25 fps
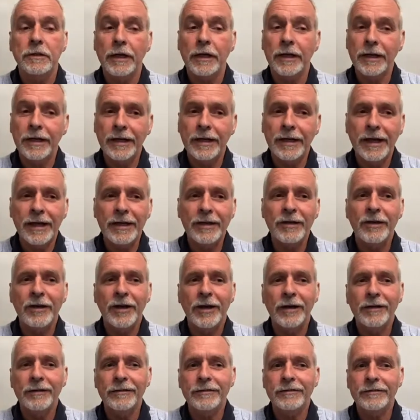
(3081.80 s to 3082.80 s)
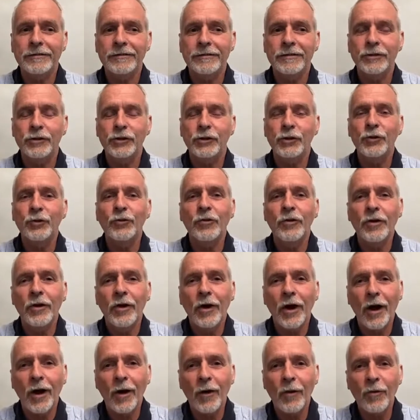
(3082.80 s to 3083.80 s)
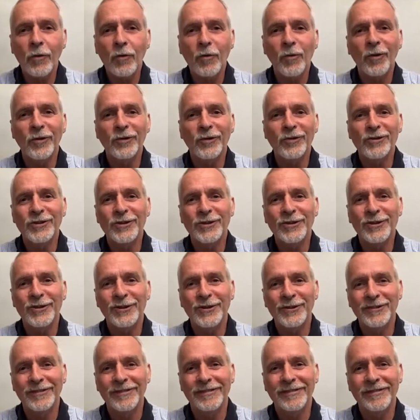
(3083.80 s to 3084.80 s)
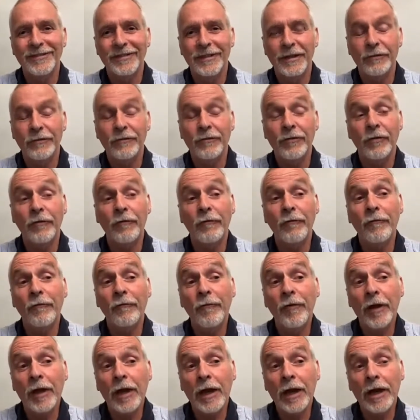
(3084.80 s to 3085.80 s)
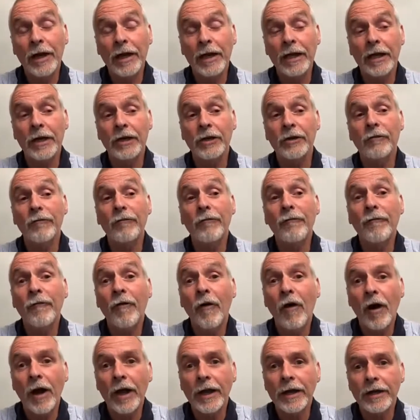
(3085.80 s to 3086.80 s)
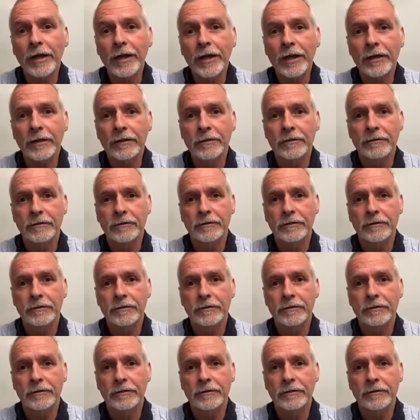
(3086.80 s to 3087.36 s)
And again, you know what to do. If you feel it and you find it,